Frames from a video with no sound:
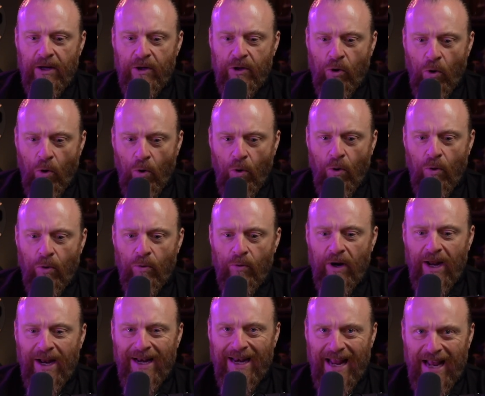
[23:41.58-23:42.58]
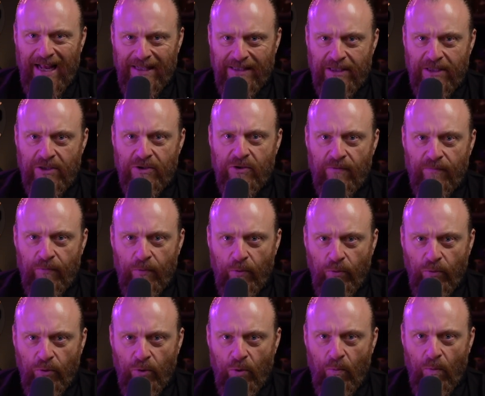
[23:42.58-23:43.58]
core and essence of who
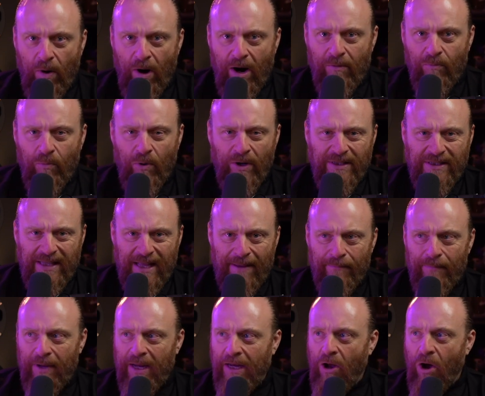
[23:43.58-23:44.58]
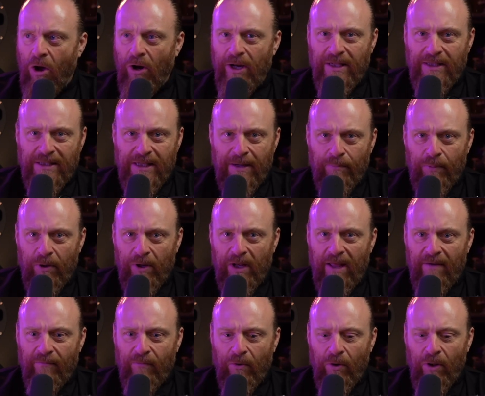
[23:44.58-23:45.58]
you are. What does that mean on a deeper
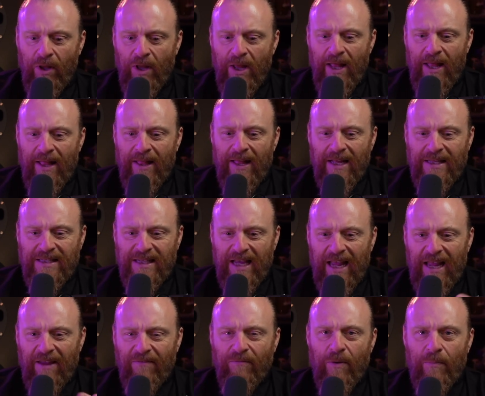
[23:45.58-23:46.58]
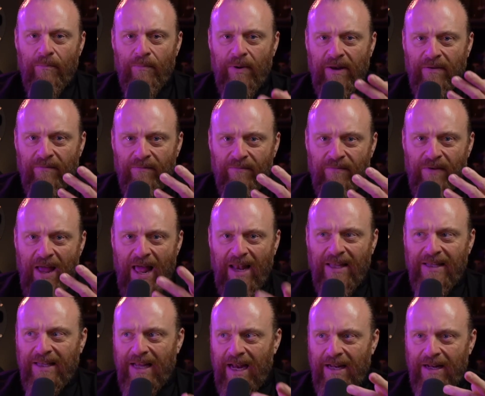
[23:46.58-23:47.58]
level? It's even been
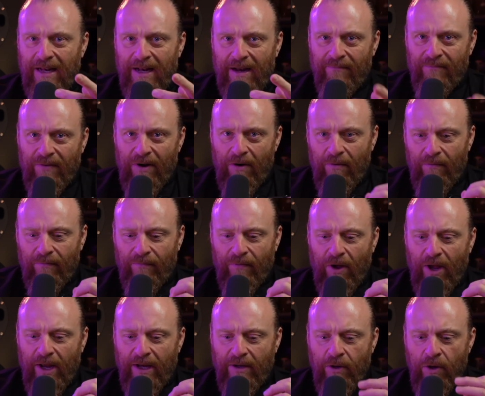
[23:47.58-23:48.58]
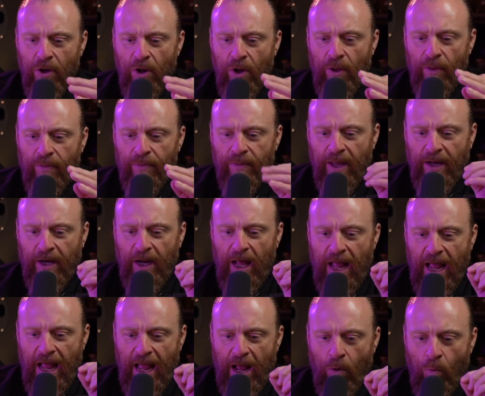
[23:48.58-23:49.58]
validated and verified that
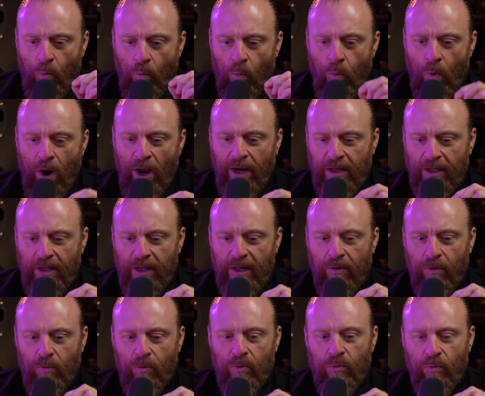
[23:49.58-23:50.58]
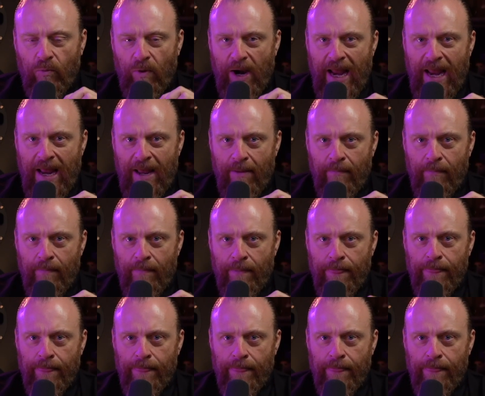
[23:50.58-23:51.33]
one little gram,